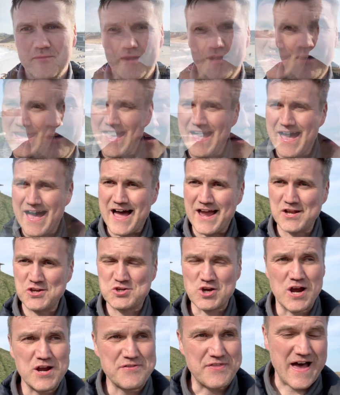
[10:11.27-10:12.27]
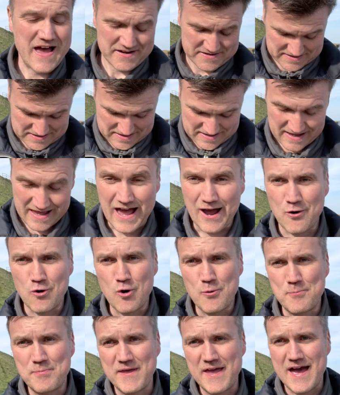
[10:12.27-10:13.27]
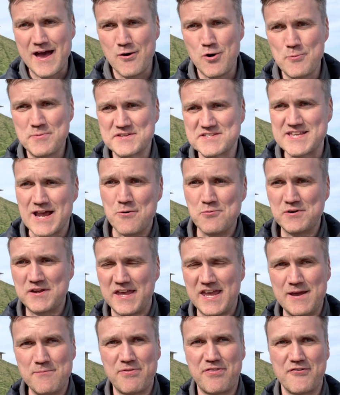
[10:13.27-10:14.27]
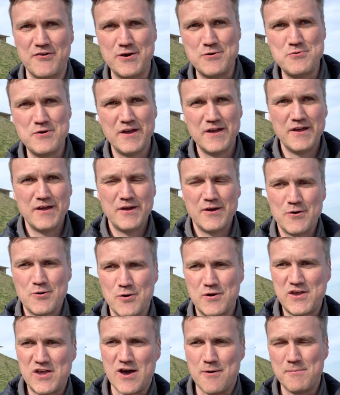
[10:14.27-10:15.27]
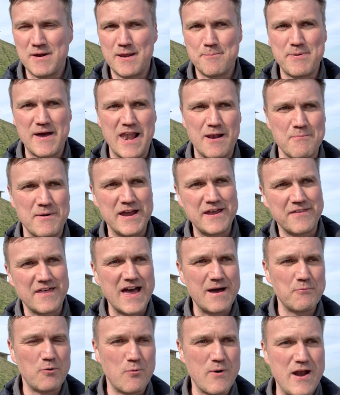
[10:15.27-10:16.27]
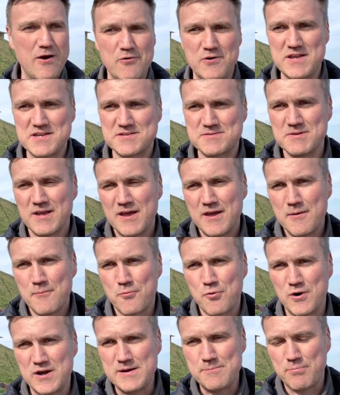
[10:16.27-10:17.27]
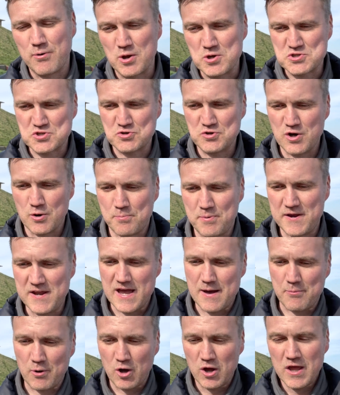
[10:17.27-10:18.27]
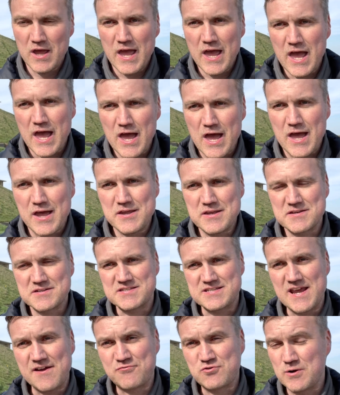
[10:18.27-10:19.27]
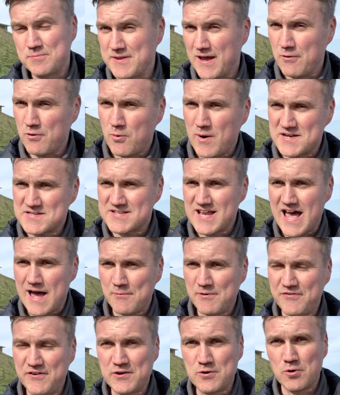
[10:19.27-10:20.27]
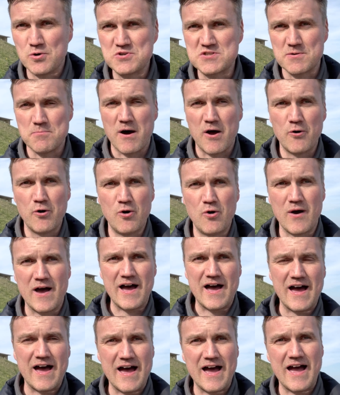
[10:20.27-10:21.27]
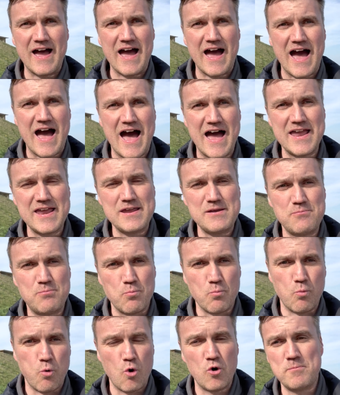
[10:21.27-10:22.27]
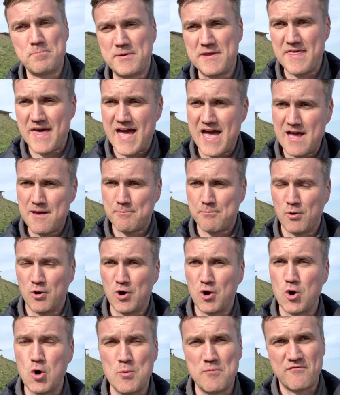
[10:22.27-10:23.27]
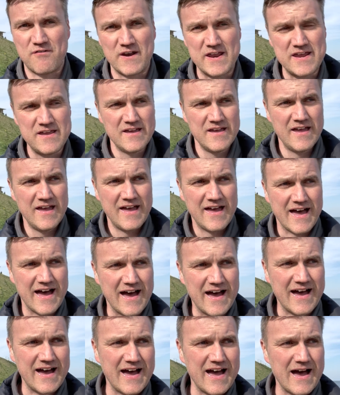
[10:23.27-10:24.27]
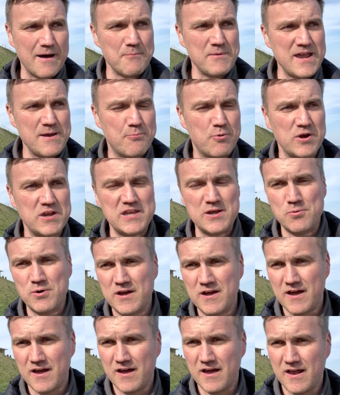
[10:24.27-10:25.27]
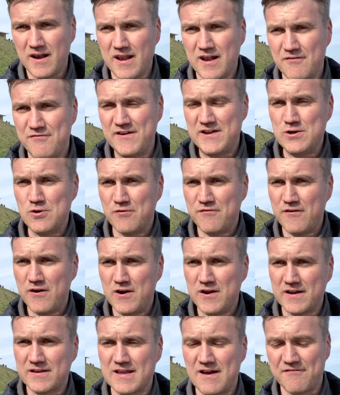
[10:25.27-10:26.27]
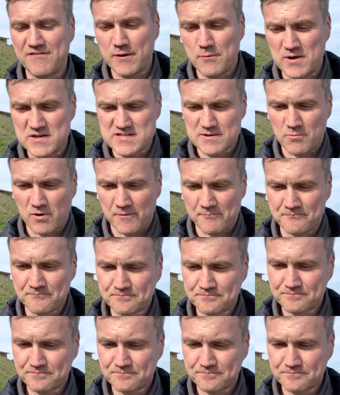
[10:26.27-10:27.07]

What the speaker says: Yeah, I enjoyed that. I hope the sound came through. Okay, I'm on a pal mic there. I'm aware it is pretty blustery up here, but safe trip down to West Ham if you're going tomorrow. I won't be there, but hopefully I may bring you a little video verdict afterwards. I'm